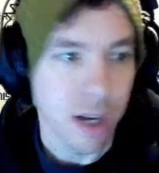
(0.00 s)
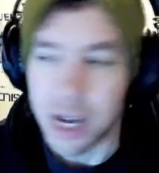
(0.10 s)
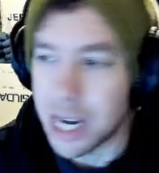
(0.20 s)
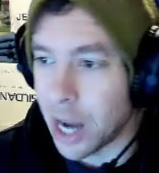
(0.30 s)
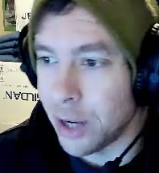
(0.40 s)

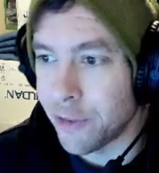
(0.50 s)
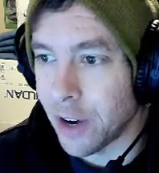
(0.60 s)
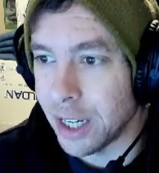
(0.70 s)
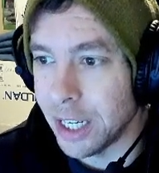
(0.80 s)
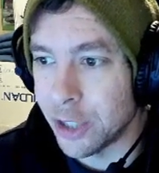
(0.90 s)
Now I do
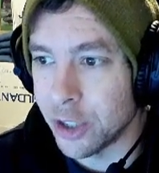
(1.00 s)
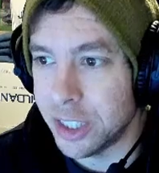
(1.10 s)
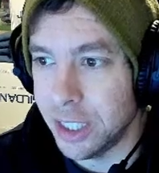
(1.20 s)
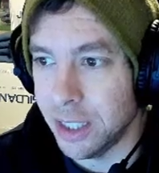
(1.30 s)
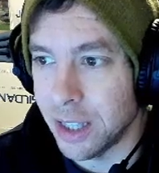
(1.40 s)
find it
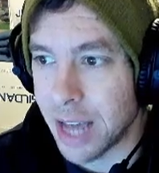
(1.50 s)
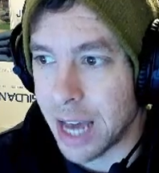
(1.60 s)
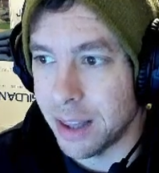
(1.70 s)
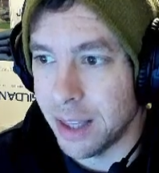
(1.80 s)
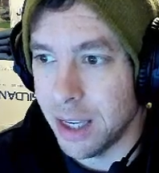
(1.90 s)
interesting
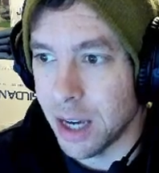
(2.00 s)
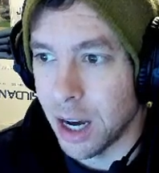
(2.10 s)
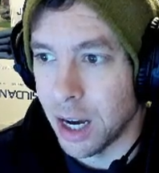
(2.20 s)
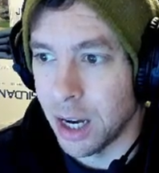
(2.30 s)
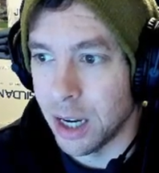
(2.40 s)
that the,
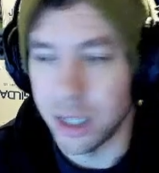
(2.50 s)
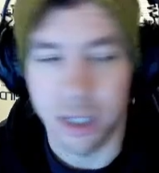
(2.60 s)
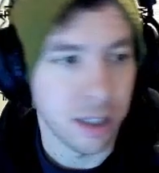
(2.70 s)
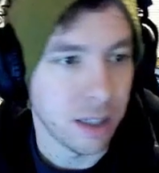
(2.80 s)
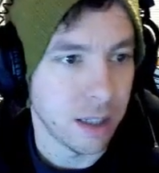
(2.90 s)
I
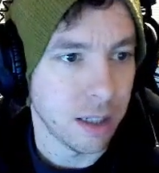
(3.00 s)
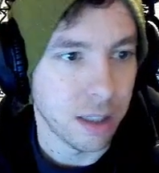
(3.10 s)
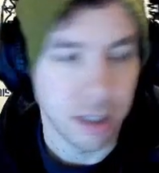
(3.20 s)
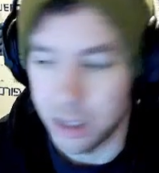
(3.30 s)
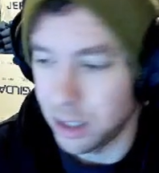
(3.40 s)

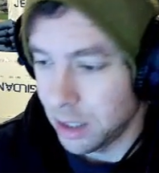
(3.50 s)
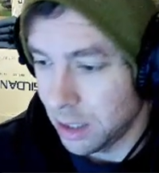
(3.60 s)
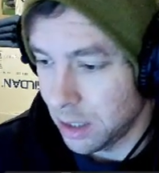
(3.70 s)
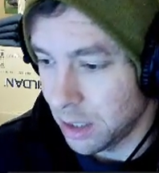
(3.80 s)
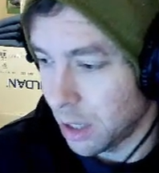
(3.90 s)

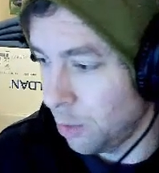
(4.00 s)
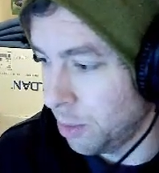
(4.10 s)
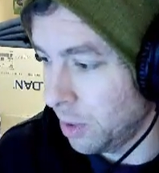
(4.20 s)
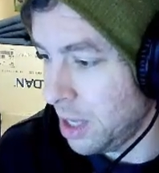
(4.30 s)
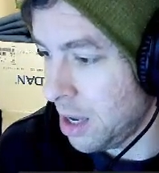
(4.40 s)
do
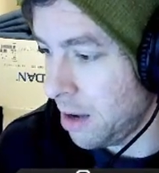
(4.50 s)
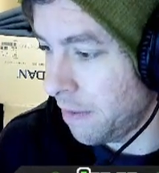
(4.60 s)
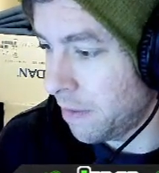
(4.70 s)
believe